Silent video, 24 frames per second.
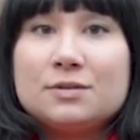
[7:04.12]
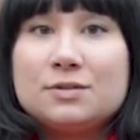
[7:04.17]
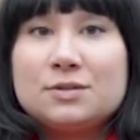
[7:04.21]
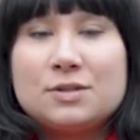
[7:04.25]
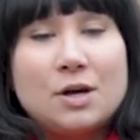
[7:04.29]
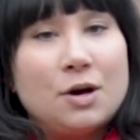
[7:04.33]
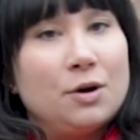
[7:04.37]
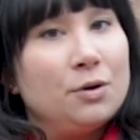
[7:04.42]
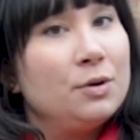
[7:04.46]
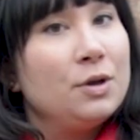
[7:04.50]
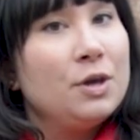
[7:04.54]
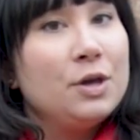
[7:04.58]

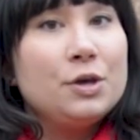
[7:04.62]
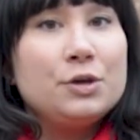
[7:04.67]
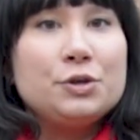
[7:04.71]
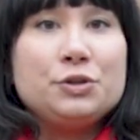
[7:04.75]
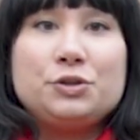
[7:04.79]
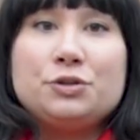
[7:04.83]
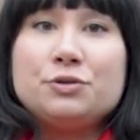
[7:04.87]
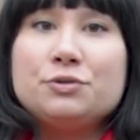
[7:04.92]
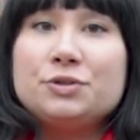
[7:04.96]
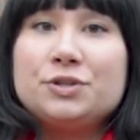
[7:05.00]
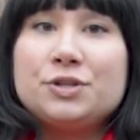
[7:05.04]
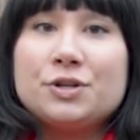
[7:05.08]
So
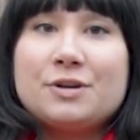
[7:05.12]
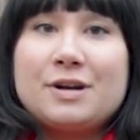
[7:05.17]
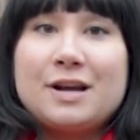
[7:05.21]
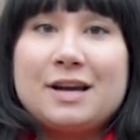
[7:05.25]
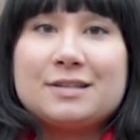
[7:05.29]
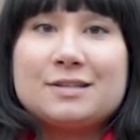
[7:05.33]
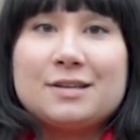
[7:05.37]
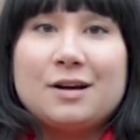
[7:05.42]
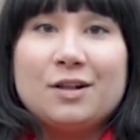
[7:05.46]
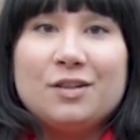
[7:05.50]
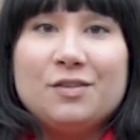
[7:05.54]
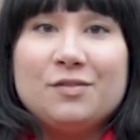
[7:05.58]
use your
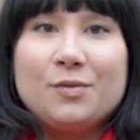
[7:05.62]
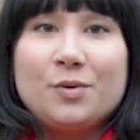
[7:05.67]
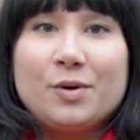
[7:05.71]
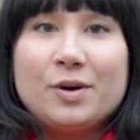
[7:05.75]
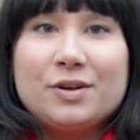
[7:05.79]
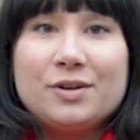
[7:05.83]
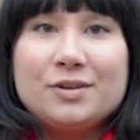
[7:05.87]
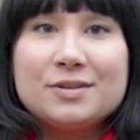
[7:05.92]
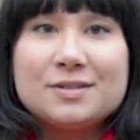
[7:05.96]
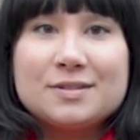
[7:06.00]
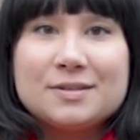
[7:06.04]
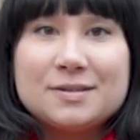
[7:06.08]
nice olive
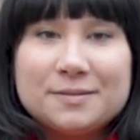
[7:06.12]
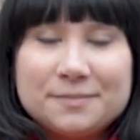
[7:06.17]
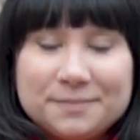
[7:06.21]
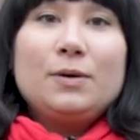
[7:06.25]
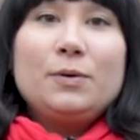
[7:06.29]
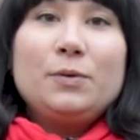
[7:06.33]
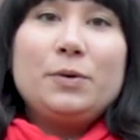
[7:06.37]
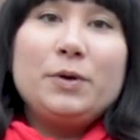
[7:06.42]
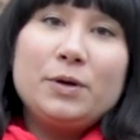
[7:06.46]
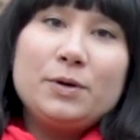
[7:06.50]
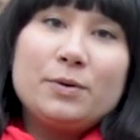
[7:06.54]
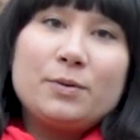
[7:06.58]
oils.
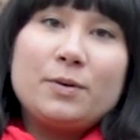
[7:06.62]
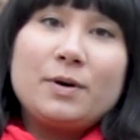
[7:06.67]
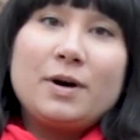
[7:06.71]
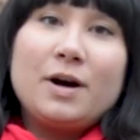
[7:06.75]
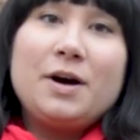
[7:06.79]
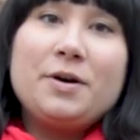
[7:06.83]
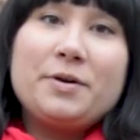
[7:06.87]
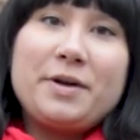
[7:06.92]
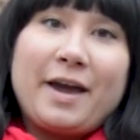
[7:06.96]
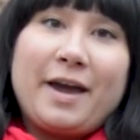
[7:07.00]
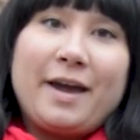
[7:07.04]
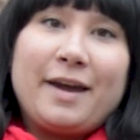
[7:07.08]
Whew,
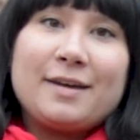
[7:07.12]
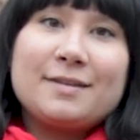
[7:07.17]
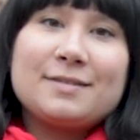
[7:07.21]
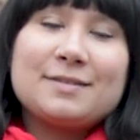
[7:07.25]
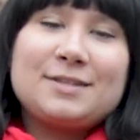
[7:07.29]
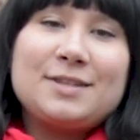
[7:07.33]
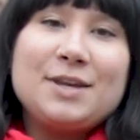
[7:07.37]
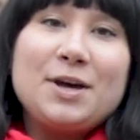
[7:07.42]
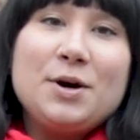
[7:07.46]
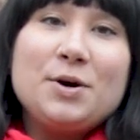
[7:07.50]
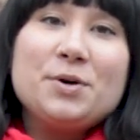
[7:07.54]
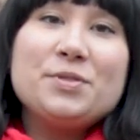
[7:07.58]
okay,
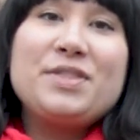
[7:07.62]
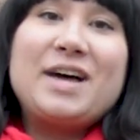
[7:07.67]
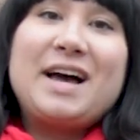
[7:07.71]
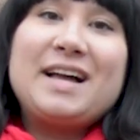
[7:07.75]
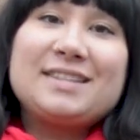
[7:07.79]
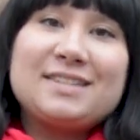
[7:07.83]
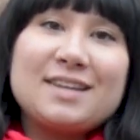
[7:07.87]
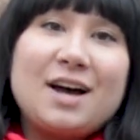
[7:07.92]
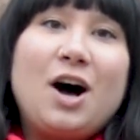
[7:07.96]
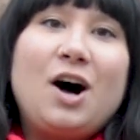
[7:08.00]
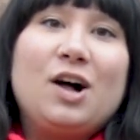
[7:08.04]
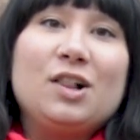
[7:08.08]
so
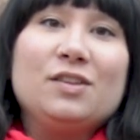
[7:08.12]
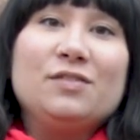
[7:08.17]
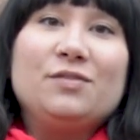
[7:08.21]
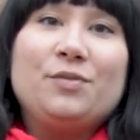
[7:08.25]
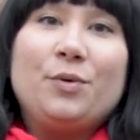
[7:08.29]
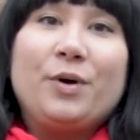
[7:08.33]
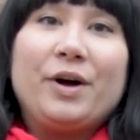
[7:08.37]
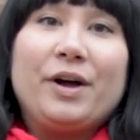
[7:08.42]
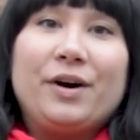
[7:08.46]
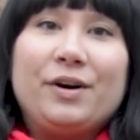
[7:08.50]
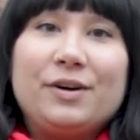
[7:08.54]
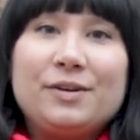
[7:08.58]
that's
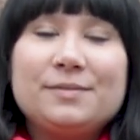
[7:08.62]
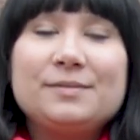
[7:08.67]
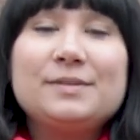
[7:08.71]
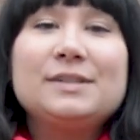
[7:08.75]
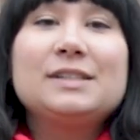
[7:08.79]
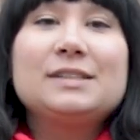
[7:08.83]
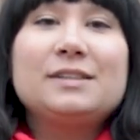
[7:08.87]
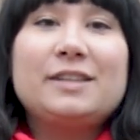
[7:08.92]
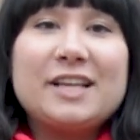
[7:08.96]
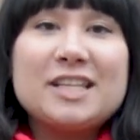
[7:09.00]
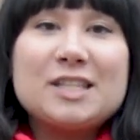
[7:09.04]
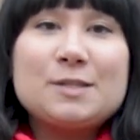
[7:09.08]
olive oil.
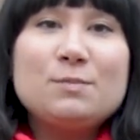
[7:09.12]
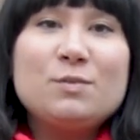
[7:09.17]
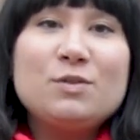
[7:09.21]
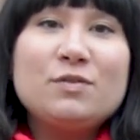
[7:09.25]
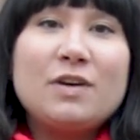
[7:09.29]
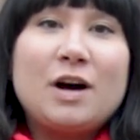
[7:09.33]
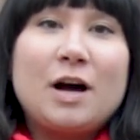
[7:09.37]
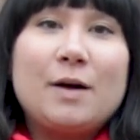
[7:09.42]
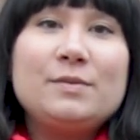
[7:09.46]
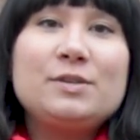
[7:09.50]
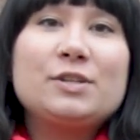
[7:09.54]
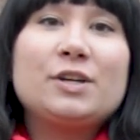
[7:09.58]
Let's
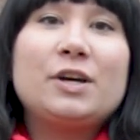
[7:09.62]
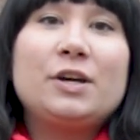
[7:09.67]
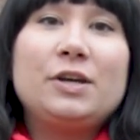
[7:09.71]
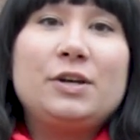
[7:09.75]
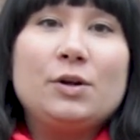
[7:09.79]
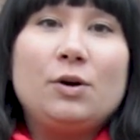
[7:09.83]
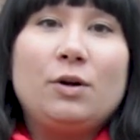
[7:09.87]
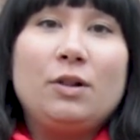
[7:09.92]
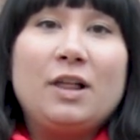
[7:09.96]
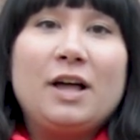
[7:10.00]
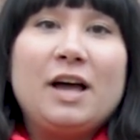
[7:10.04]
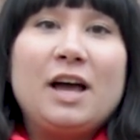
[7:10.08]
move on to
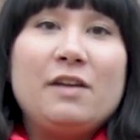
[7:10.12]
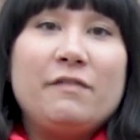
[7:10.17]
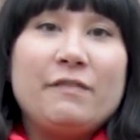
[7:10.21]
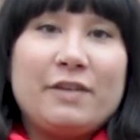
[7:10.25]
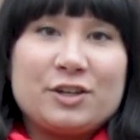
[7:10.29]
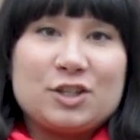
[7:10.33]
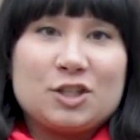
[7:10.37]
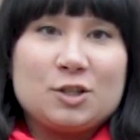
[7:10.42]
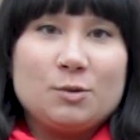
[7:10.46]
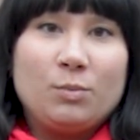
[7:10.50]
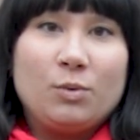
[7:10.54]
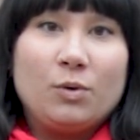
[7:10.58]
canola and
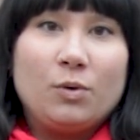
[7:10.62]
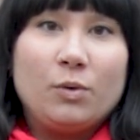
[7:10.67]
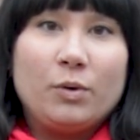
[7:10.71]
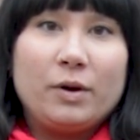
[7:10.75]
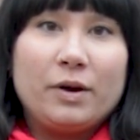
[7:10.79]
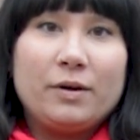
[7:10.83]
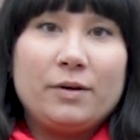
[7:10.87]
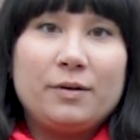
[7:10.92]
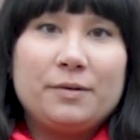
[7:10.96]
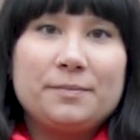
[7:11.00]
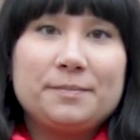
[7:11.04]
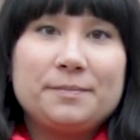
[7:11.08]
vegetable
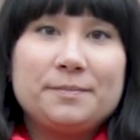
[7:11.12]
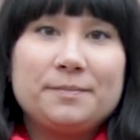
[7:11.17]
oil.